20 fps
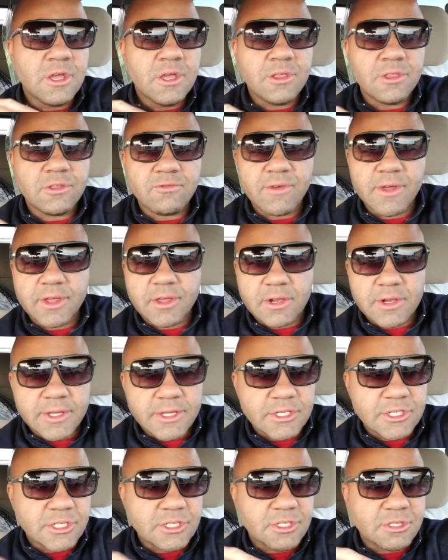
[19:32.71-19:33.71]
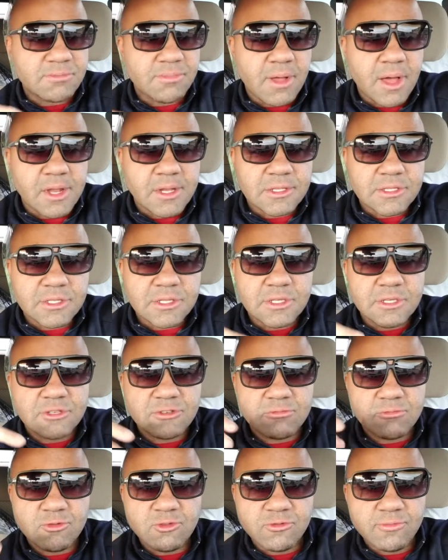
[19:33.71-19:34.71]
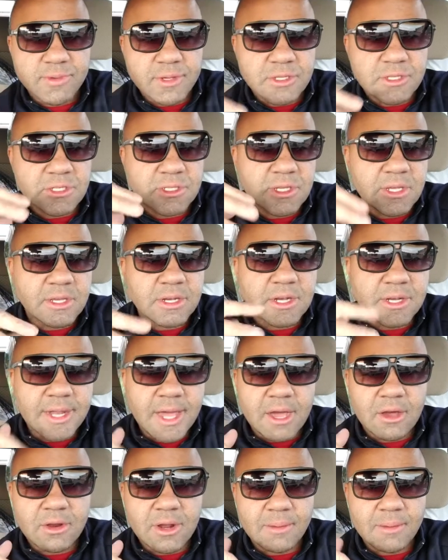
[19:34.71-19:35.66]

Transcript: the regulations, the policies, the movements in and out.